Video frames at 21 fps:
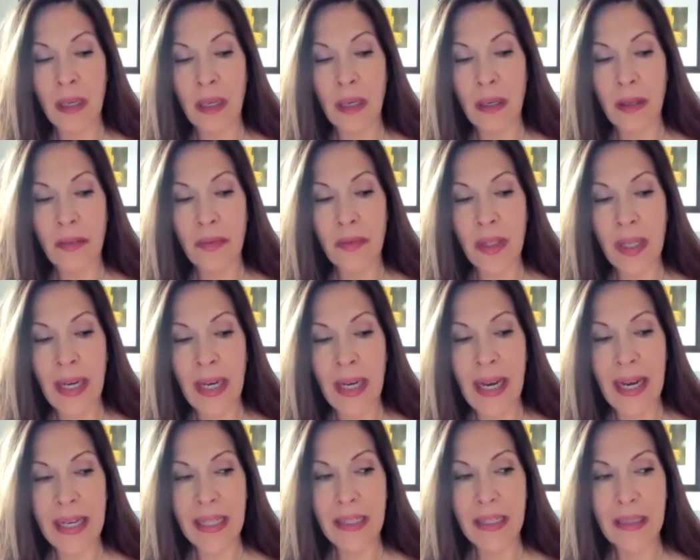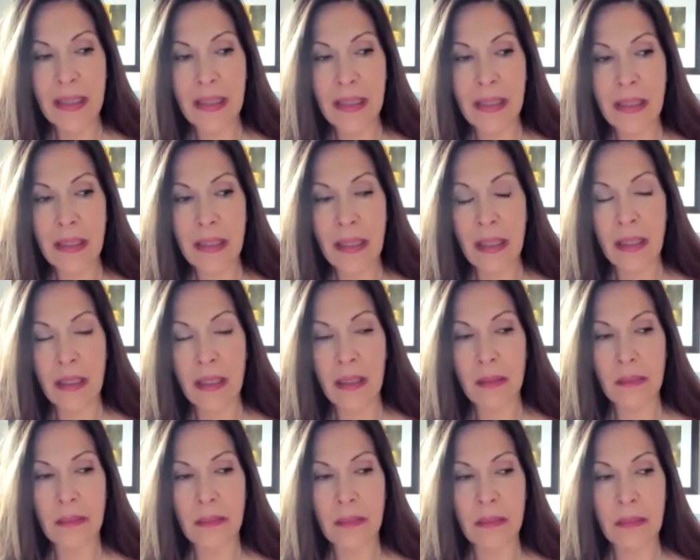of the highest
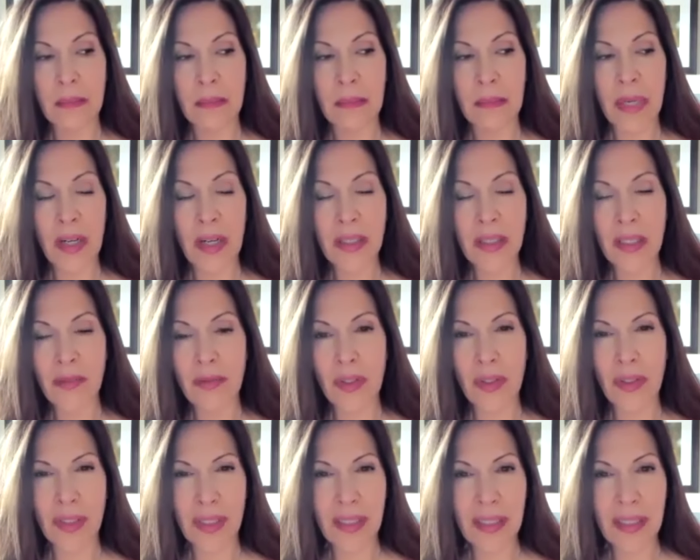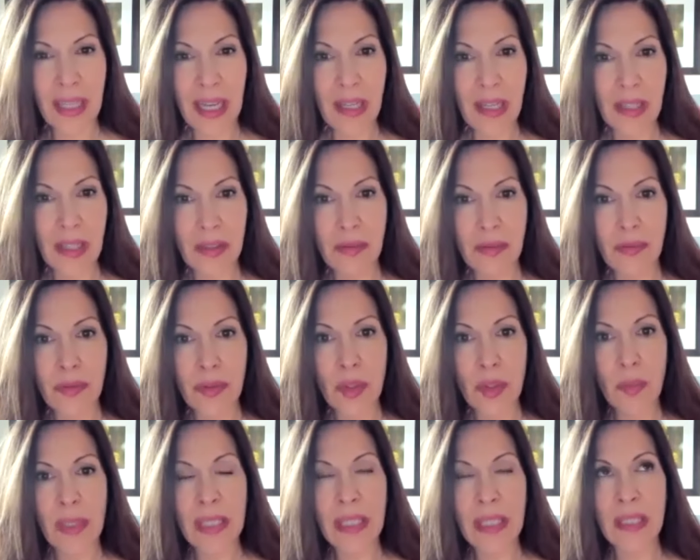um, parts of yourself
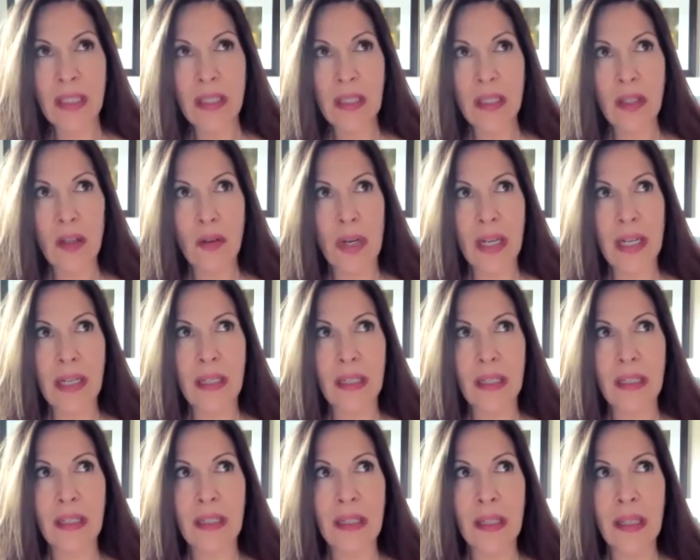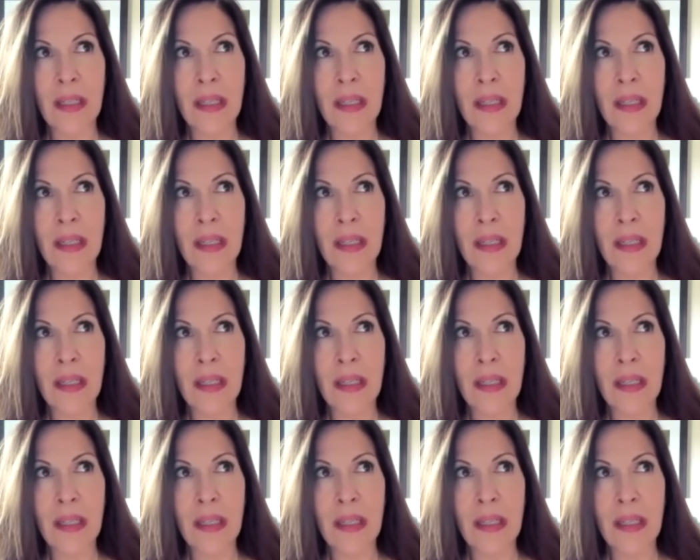to be integrated